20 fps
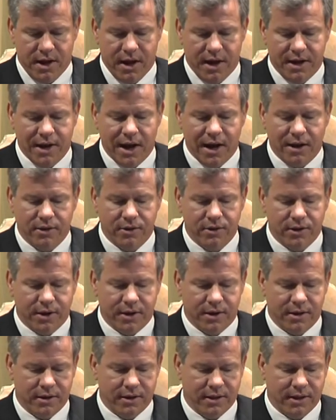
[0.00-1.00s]
And now look,
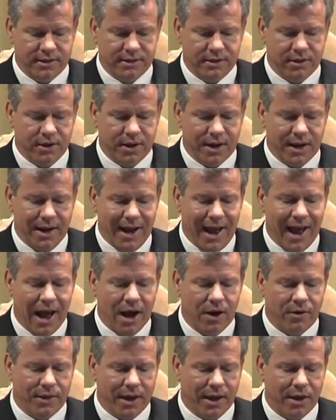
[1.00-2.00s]
let's look at
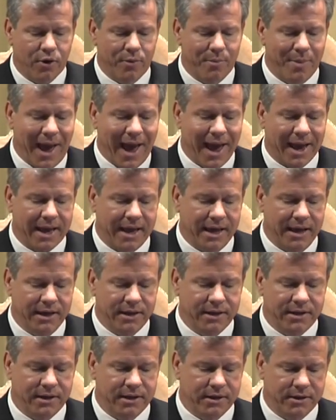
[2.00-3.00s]
how they go back
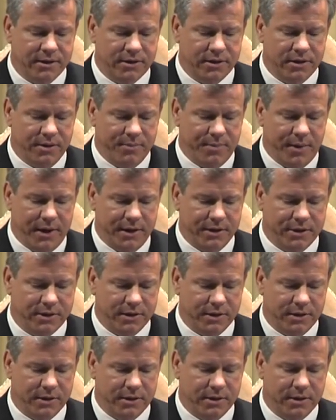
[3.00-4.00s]
into the patient.
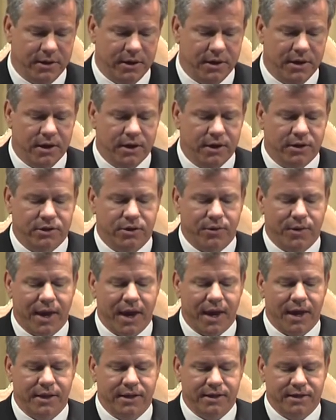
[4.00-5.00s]
So
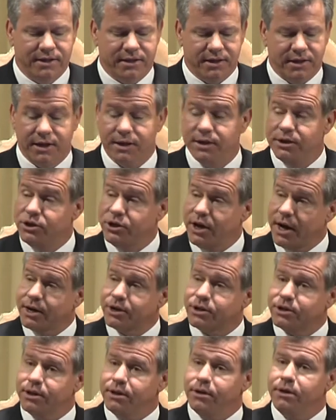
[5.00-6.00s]
again, this is an
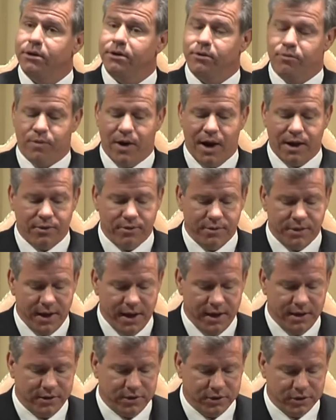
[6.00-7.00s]
injection rather
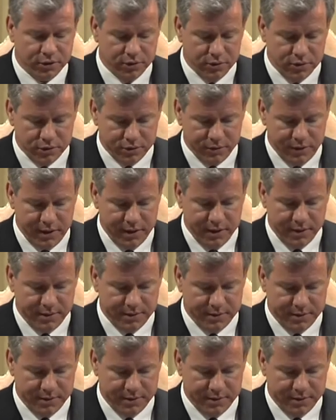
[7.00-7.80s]
than surgery.